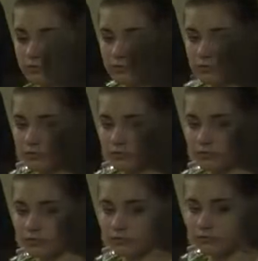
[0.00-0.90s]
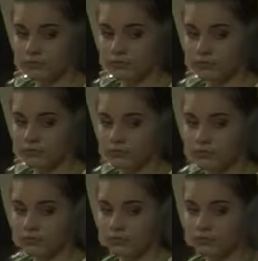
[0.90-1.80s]

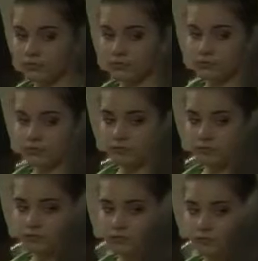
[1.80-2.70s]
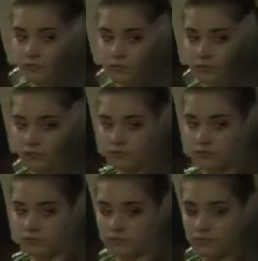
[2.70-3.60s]

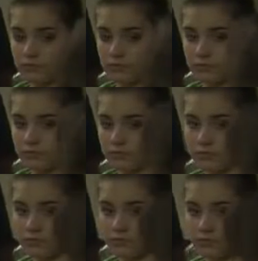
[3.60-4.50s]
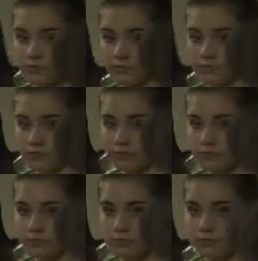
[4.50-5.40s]

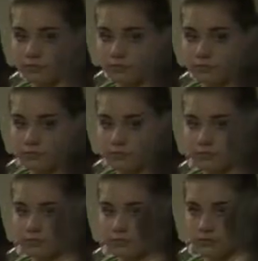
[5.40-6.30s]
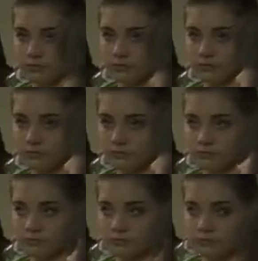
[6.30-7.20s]

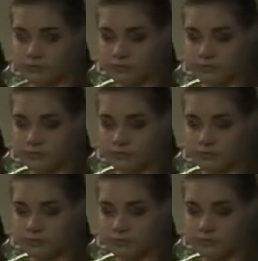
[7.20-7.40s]
No words are spoken by the person on screen.